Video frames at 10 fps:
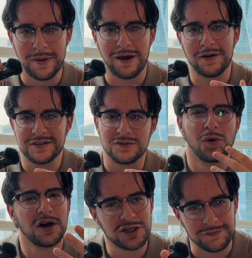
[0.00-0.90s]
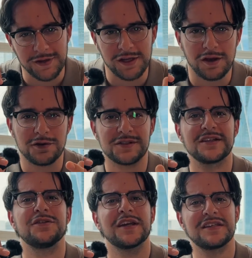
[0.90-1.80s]
about as you watch our videos and
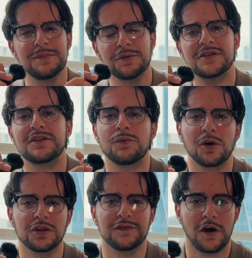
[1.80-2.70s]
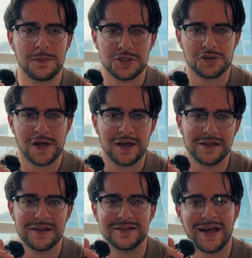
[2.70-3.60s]
as you get deeper into the world of option
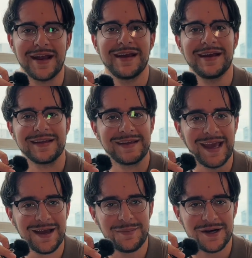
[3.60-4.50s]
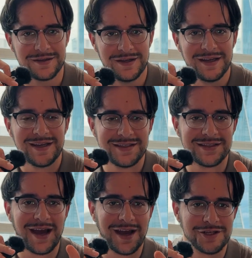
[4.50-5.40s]
trading is that gamma is
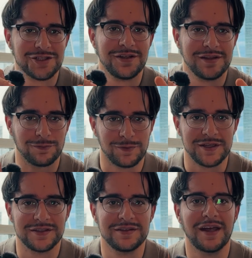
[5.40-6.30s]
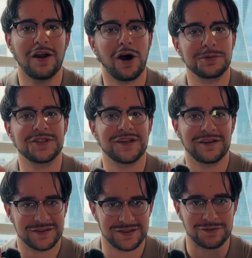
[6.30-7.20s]
actually the reason that option
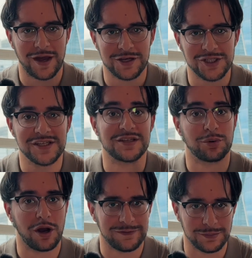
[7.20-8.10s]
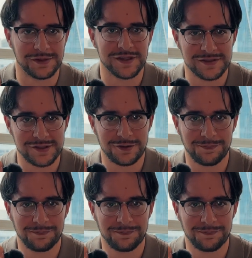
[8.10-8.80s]
selling as a strategy is a profitable thing to do.